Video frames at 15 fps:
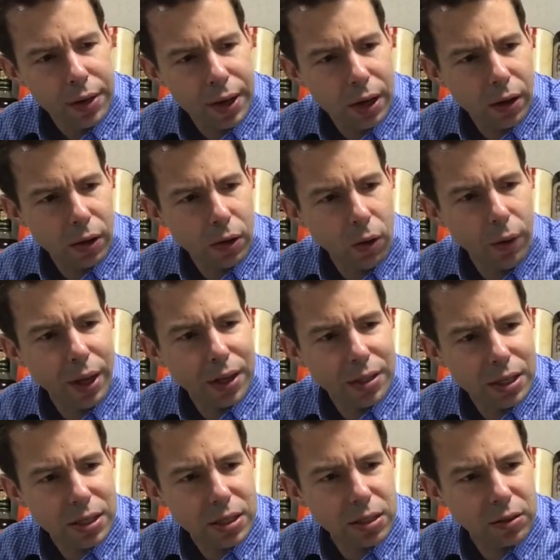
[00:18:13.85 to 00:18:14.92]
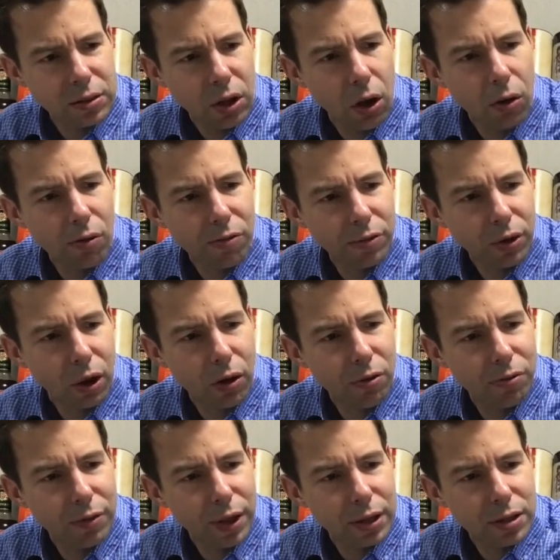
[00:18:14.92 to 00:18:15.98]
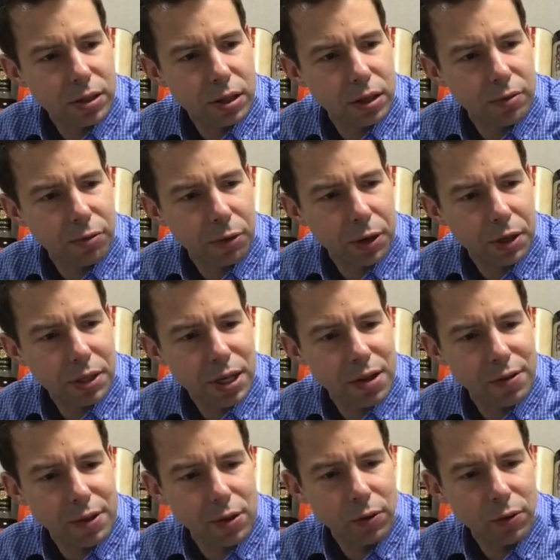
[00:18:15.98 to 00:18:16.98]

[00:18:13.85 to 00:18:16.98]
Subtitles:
Now, oh yes, it's the Tav that's 47.